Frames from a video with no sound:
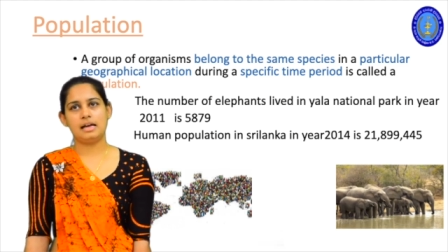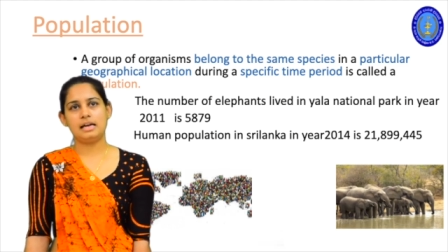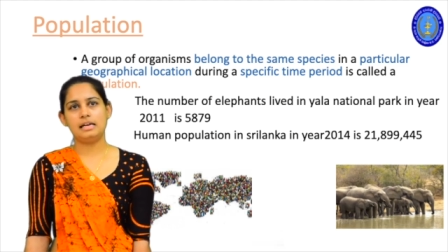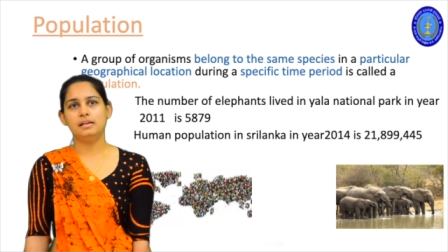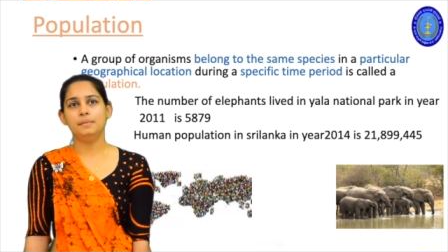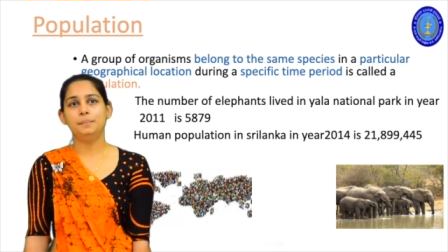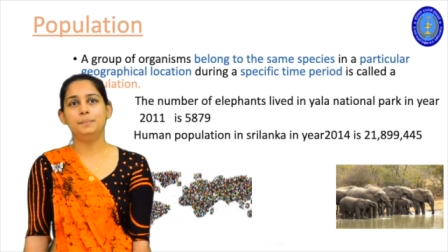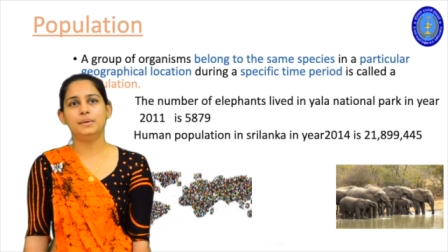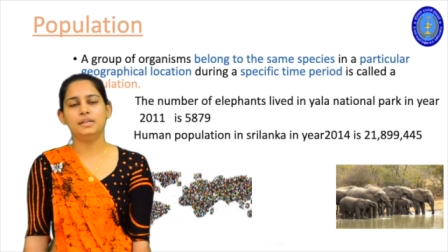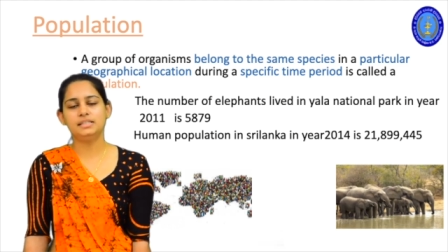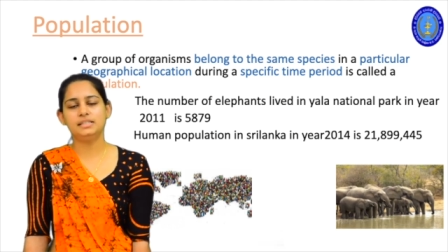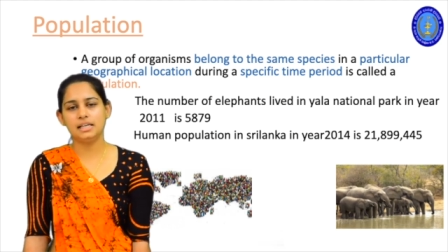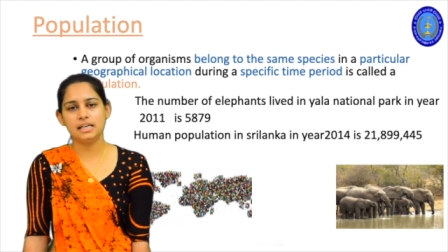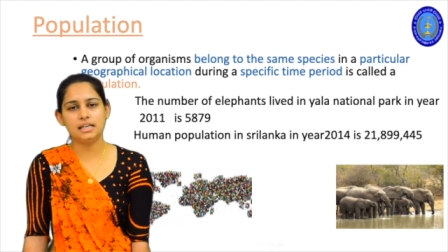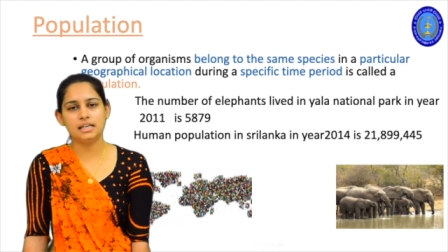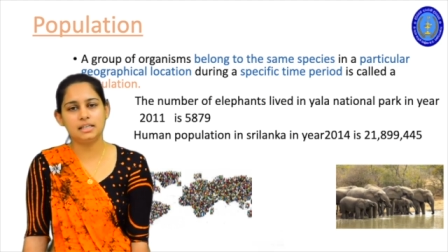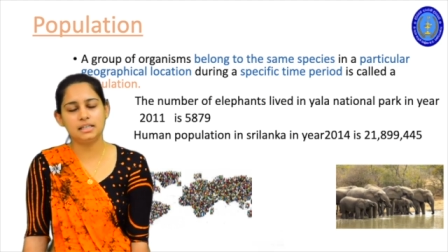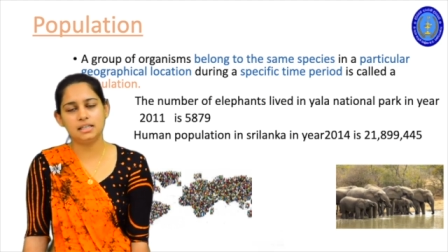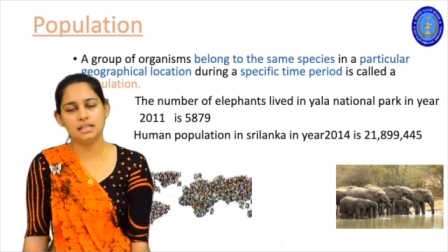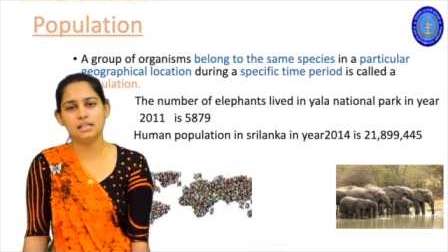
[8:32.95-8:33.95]
in a
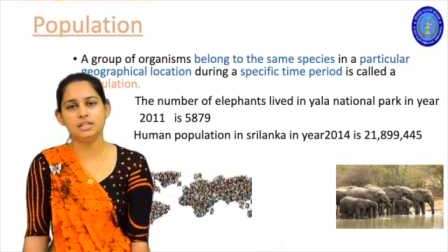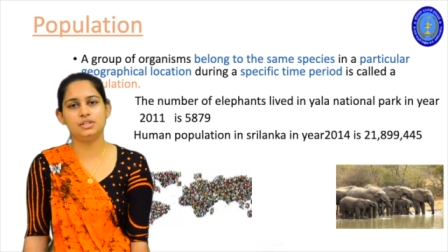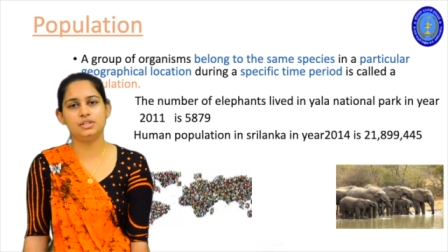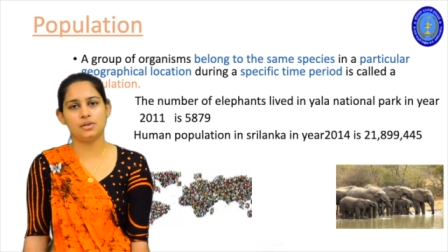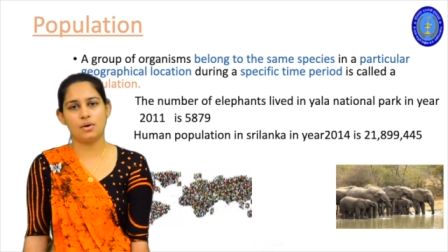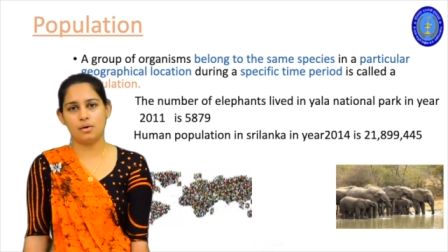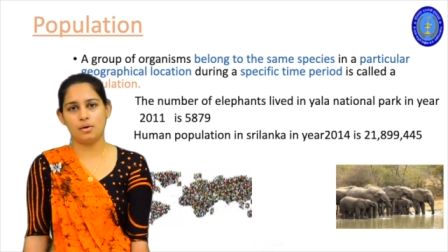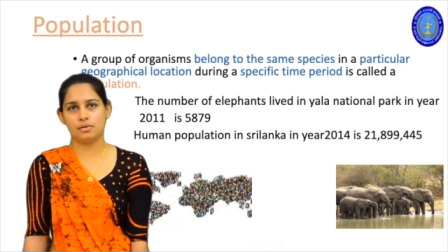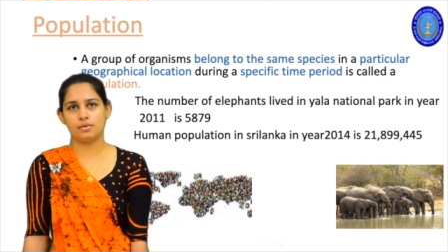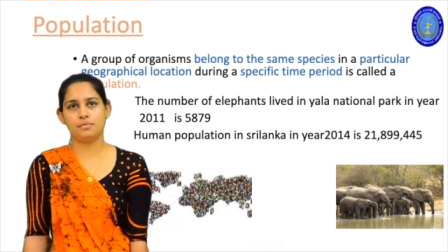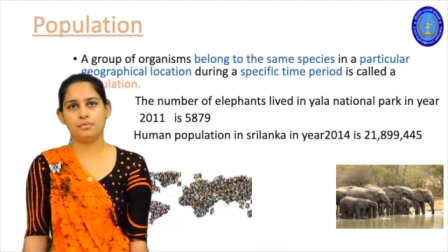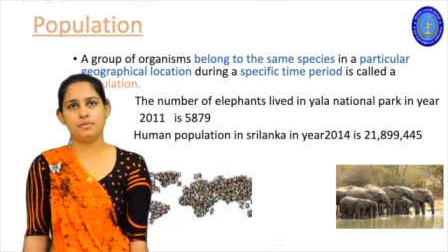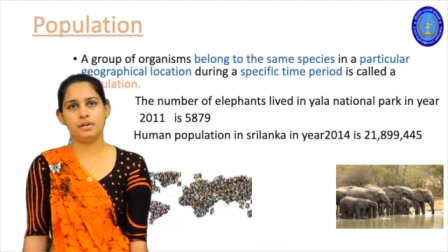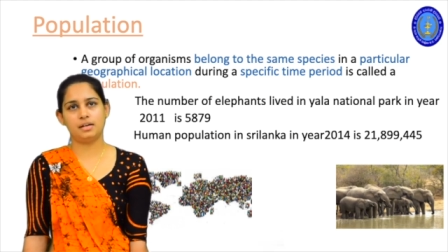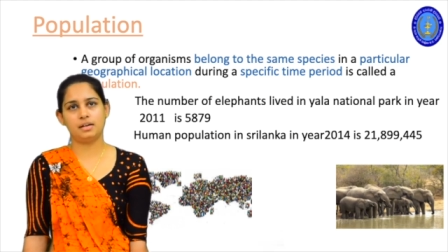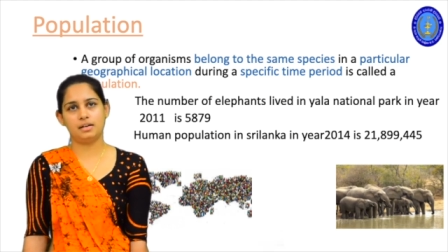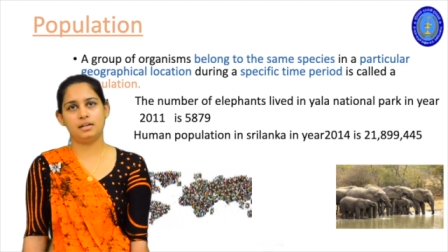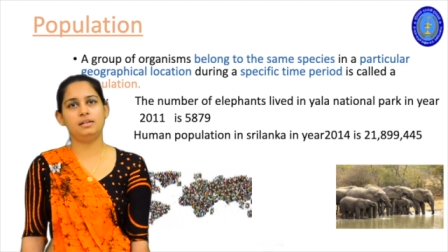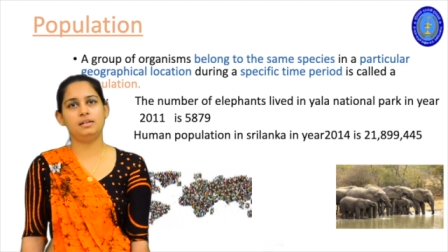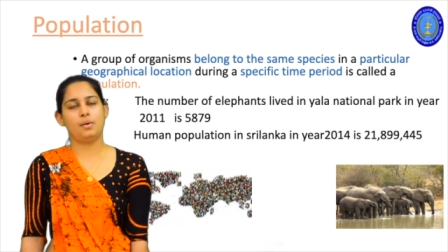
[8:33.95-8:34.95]
particular
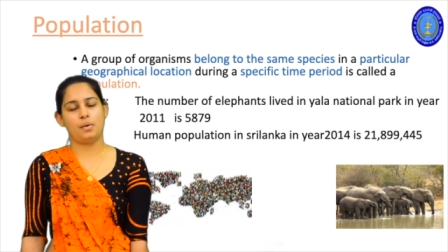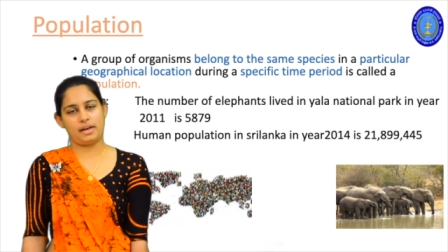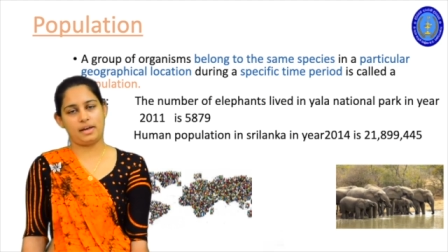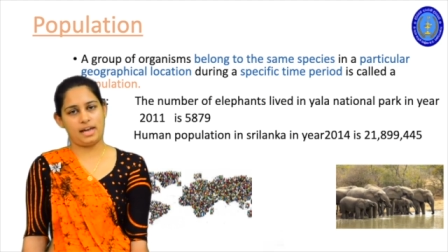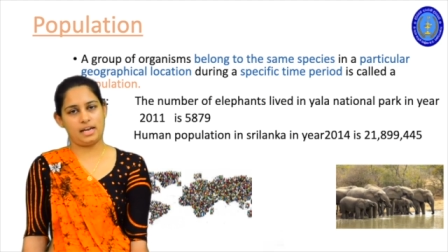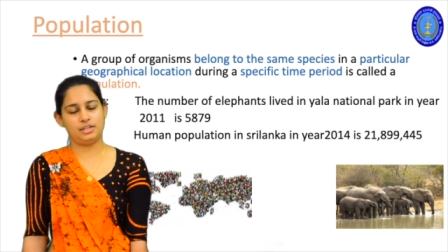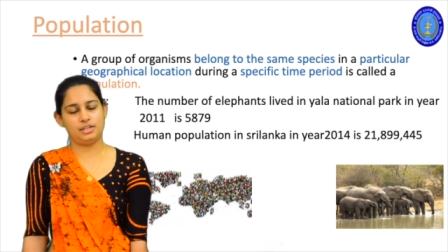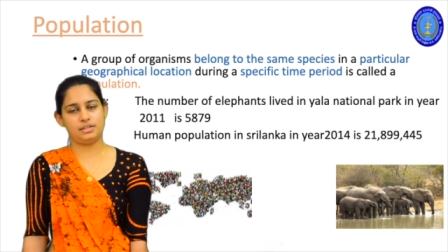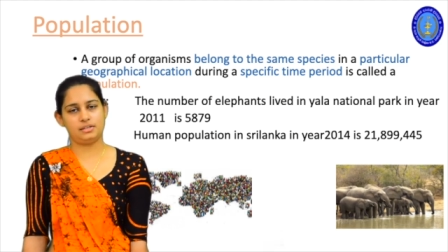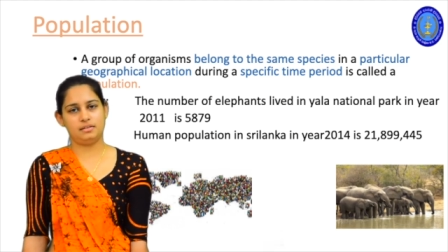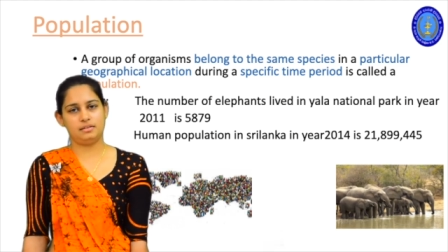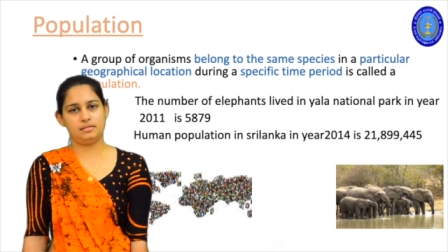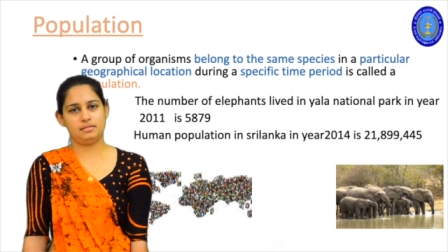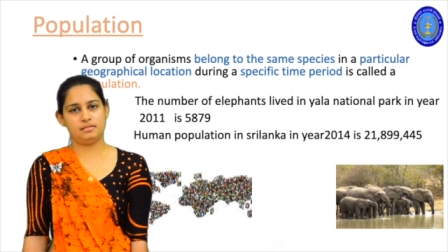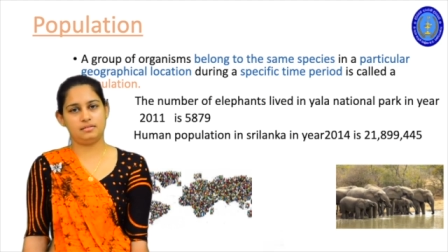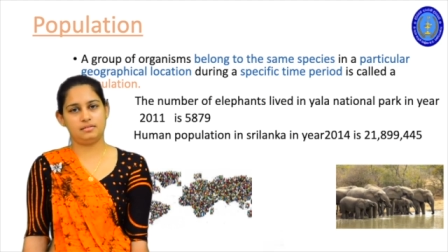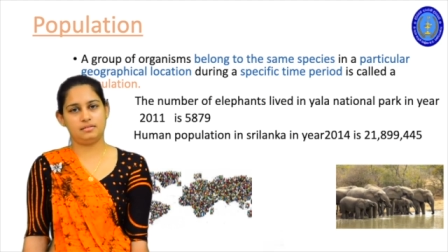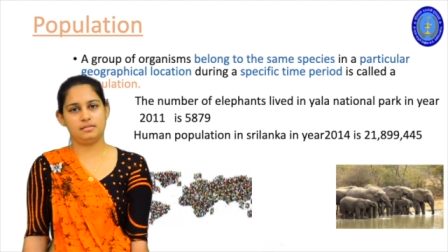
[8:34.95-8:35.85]
geographical location